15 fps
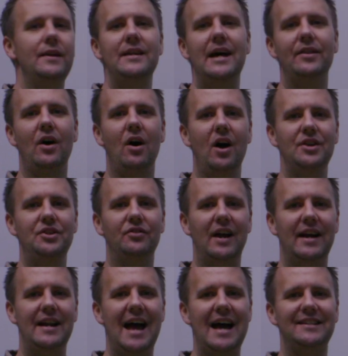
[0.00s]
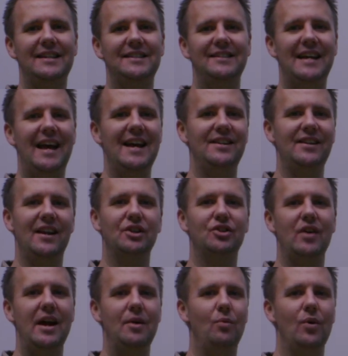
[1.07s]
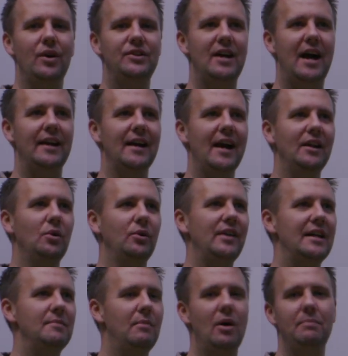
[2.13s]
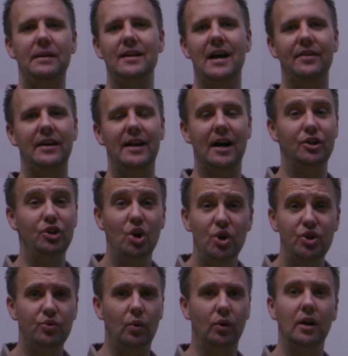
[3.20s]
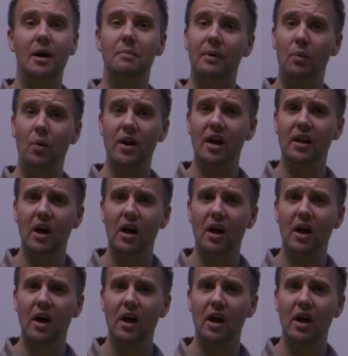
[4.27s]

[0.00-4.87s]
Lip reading: Now, the High Terrain has as standard a grey water tank, and look, that might be nothing unusual, but what I